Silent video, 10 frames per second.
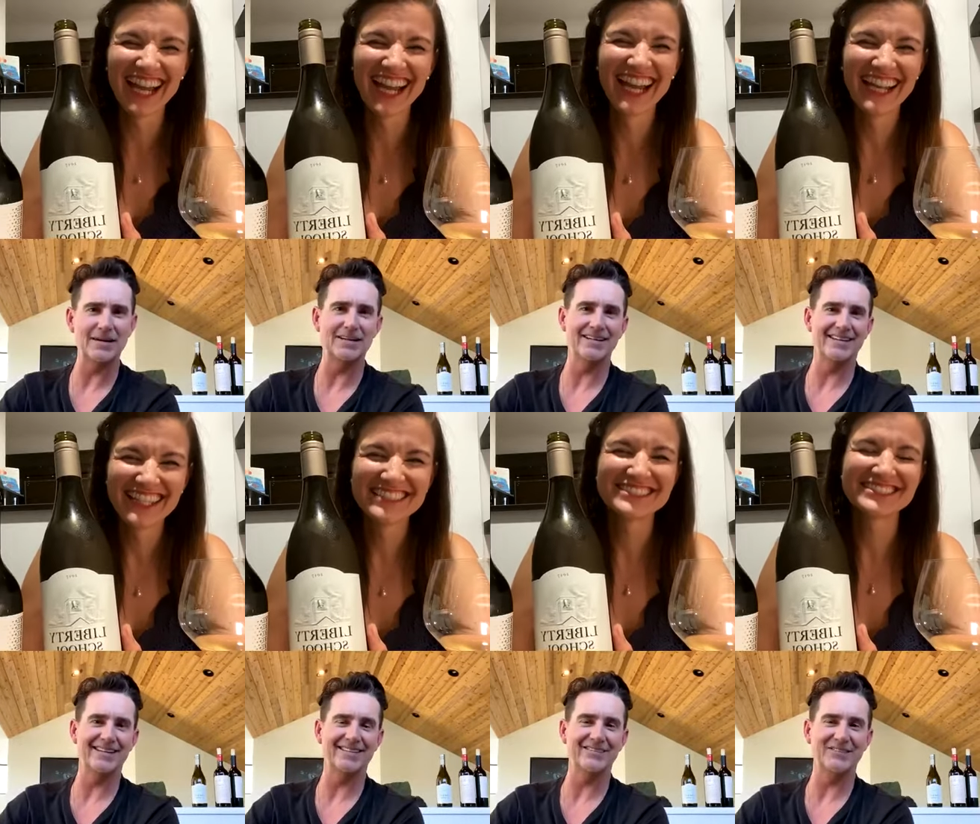Speaker 1: And
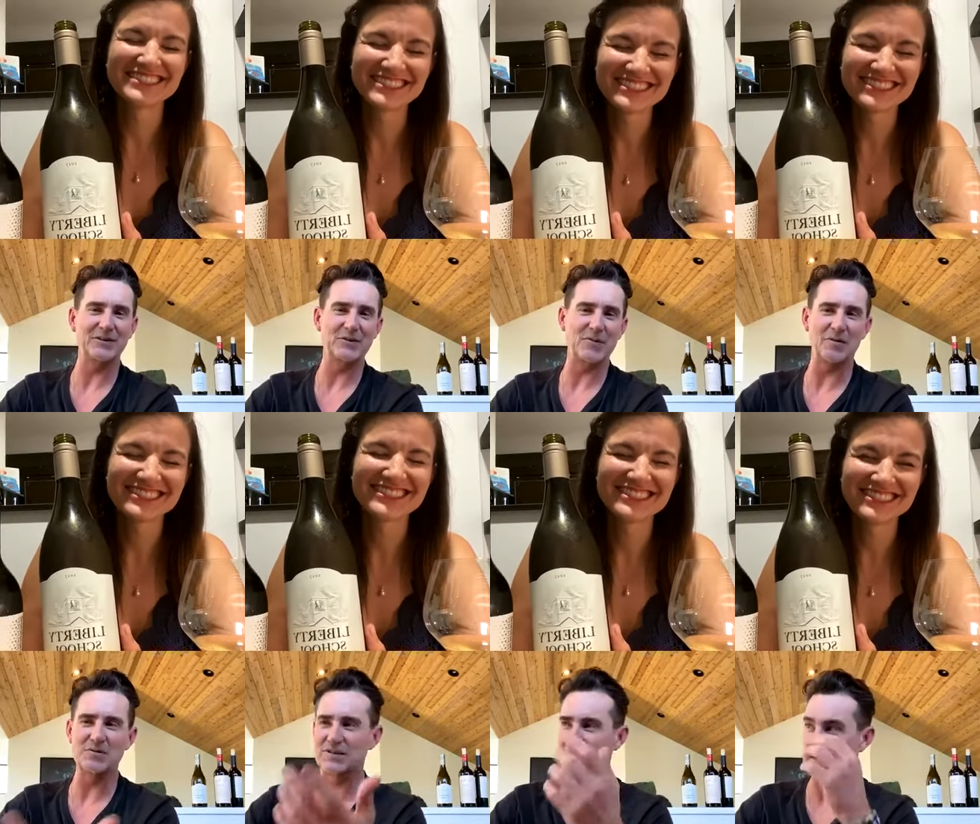um, so I was
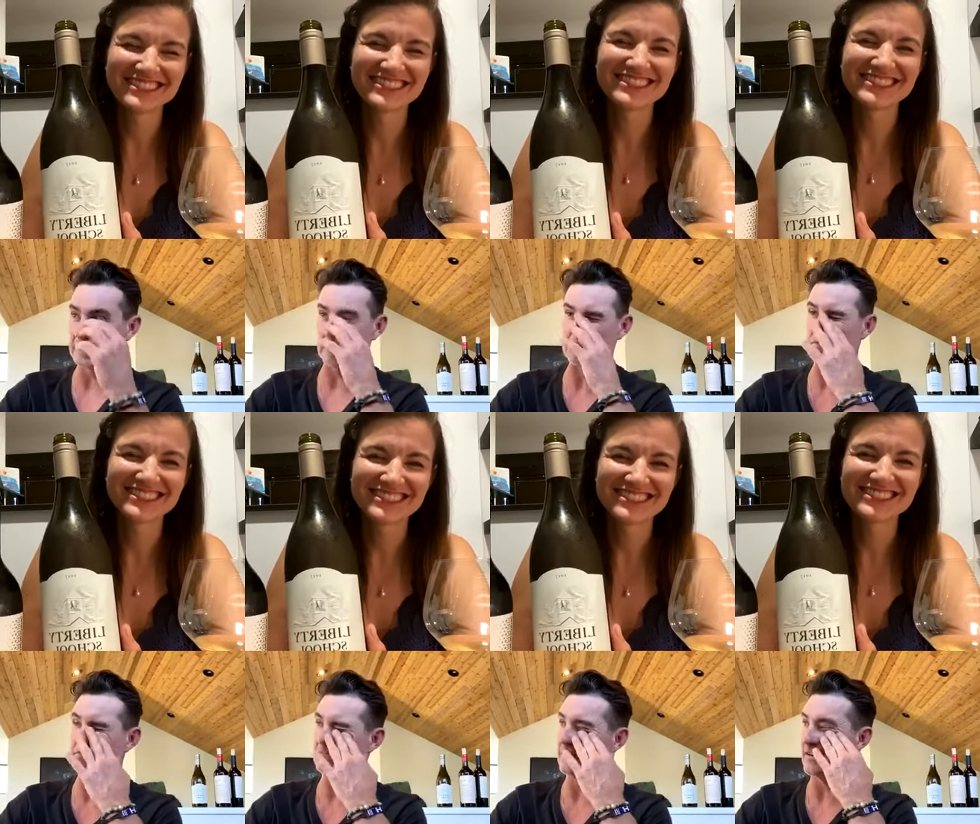like, I think I was,
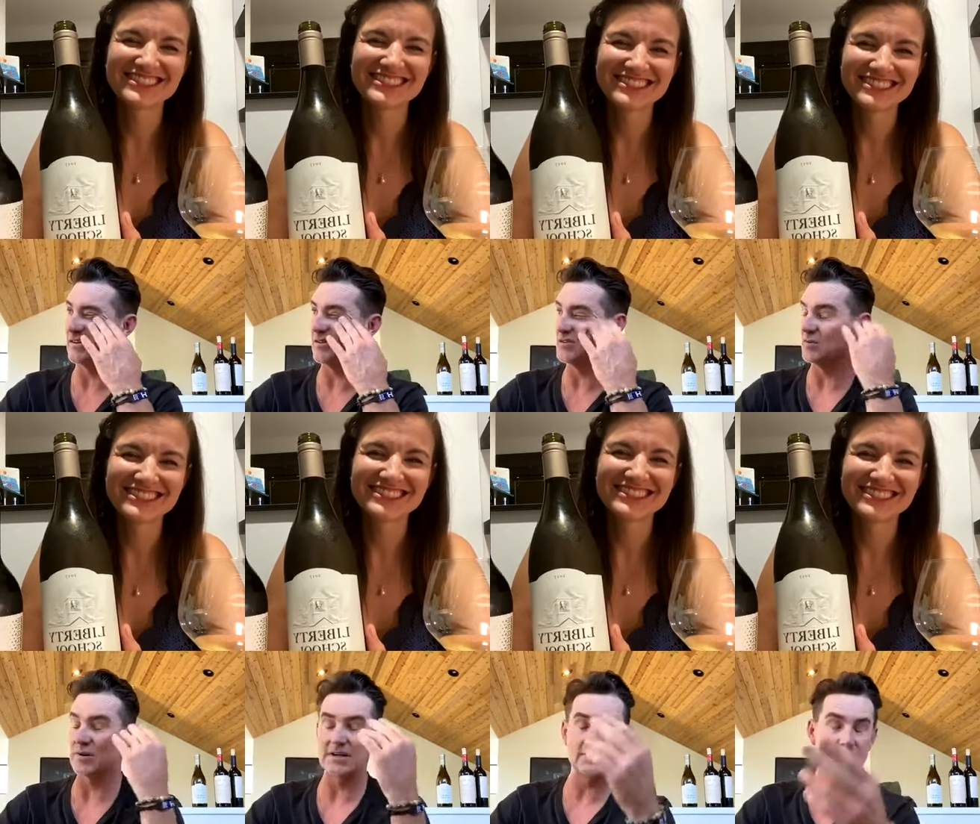I don't know,
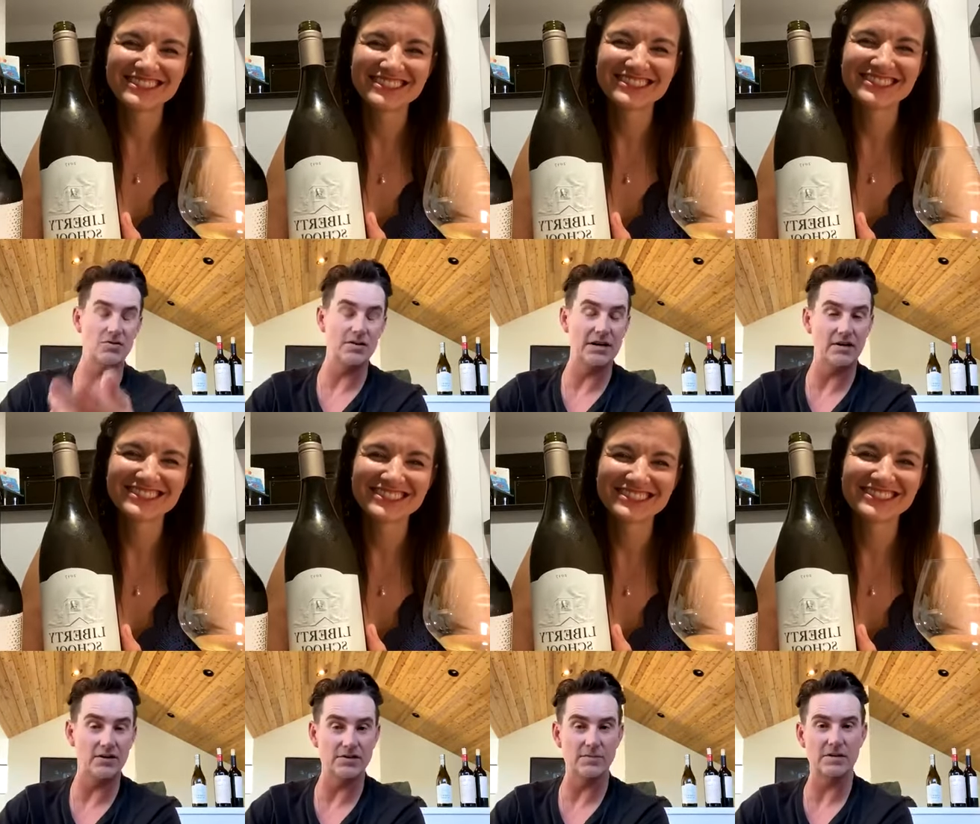23 or
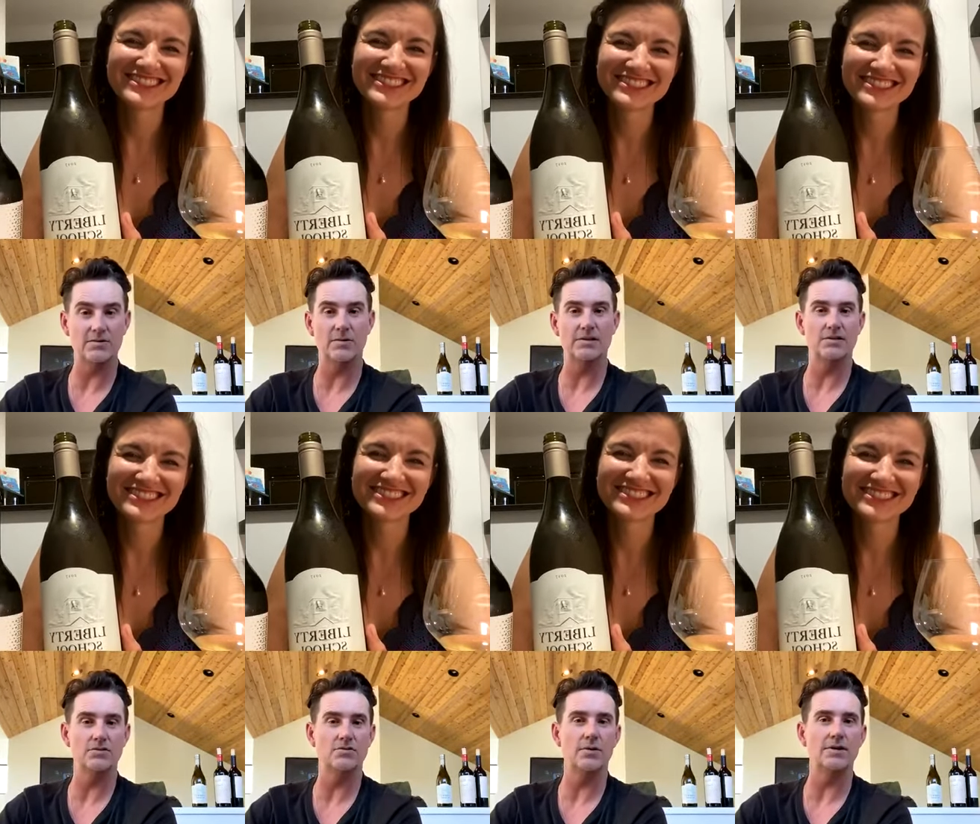something, 22,
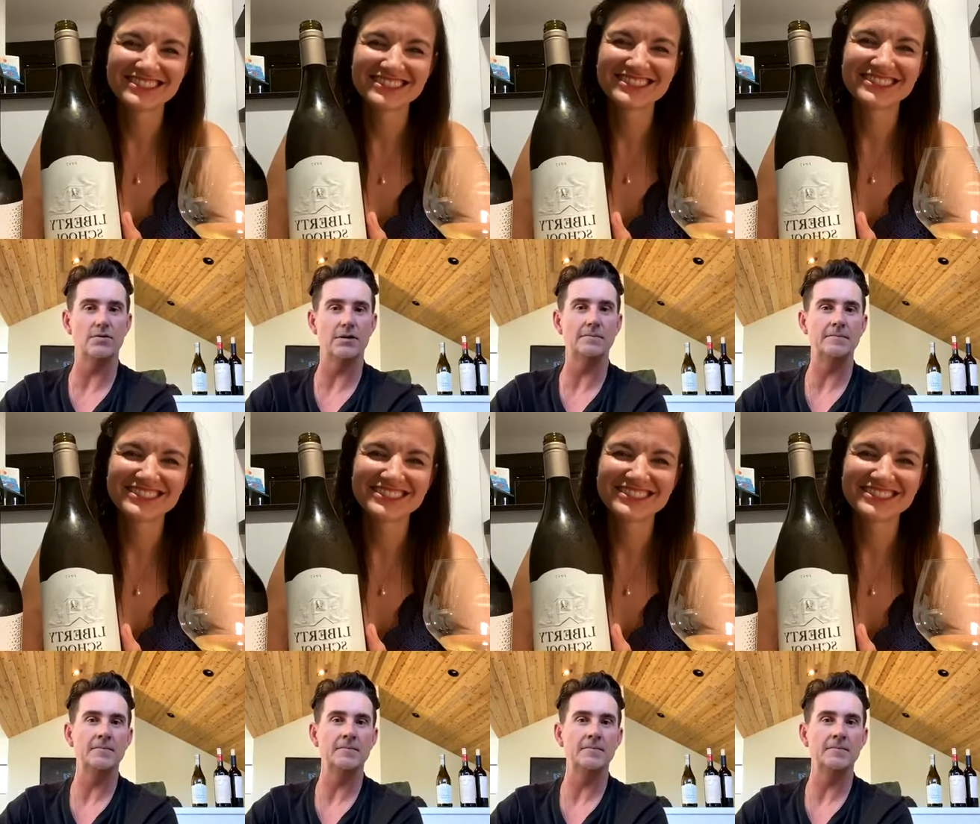23.